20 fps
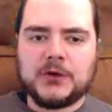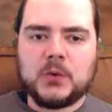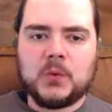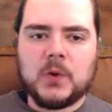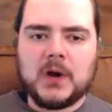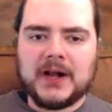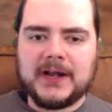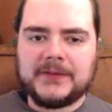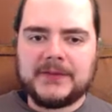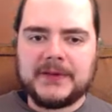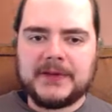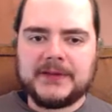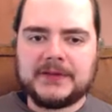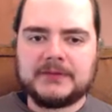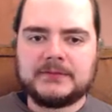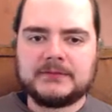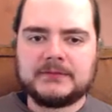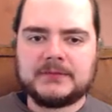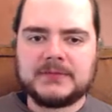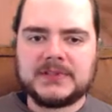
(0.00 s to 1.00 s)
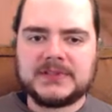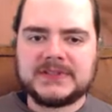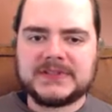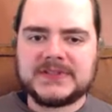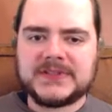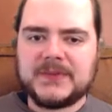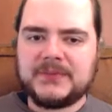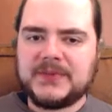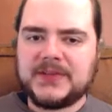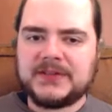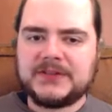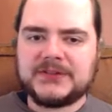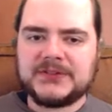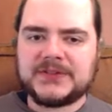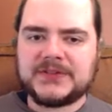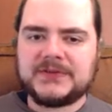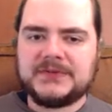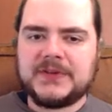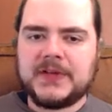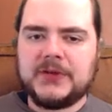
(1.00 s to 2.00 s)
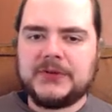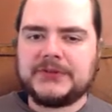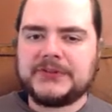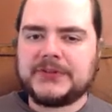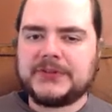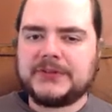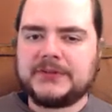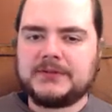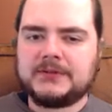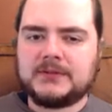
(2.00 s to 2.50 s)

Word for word: know why then. Something just felt